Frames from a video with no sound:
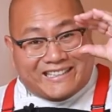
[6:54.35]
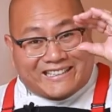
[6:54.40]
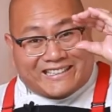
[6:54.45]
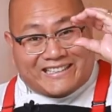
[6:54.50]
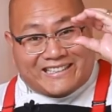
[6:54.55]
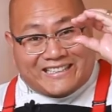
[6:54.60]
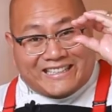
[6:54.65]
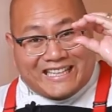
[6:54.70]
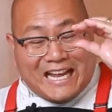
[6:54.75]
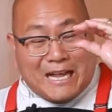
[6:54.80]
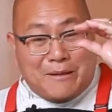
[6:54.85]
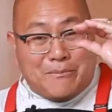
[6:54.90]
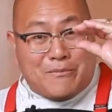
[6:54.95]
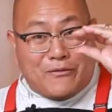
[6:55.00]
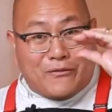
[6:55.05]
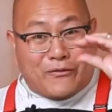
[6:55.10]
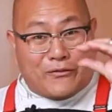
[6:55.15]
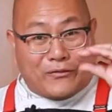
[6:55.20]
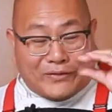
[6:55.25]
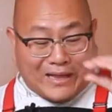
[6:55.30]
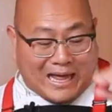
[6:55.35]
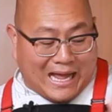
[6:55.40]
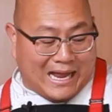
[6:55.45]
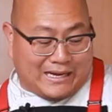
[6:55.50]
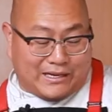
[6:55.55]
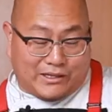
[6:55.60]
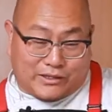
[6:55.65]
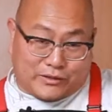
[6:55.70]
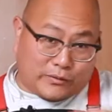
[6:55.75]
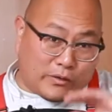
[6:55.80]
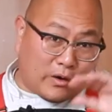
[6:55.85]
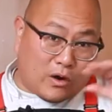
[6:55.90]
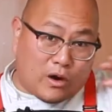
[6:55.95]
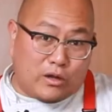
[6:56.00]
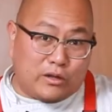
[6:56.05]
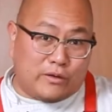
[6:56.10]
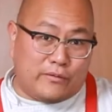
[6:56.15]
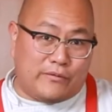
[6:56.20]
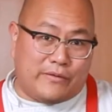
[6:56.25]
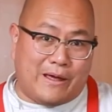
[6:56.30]
same flatness for
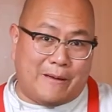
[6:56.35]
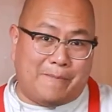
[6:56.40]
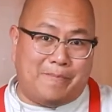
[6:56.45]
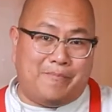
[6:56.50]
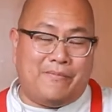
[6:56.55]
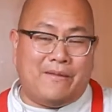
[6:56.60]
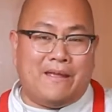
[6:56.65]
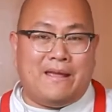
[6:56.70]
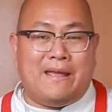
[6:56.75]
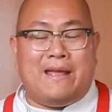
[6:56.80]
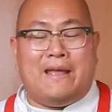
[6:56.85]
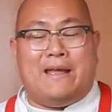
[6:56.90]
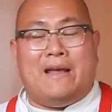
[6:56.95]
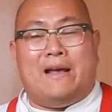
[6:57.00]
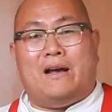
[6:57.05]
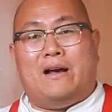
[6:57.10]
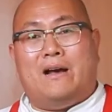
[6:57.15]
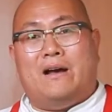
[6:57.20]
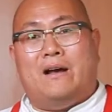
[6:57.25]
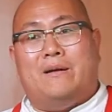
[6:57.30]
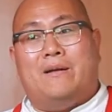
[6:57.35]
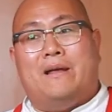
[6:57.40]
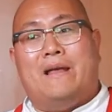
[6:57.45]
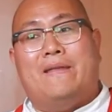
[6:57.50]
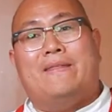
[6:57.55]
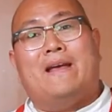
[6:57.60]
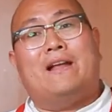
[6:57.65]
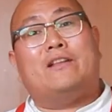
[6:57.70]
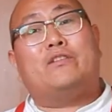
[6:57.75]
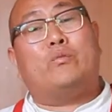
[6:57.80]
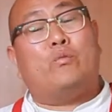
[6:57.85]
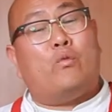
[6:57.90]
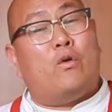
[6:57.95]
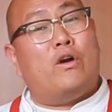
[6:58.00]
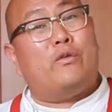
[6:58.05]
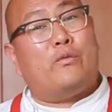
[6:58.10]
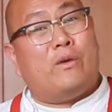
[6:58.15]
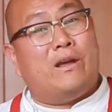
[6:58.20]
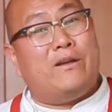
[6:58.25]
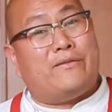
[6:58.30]
all of them, and that's
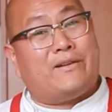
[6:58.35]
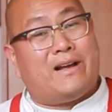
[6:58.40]
one way of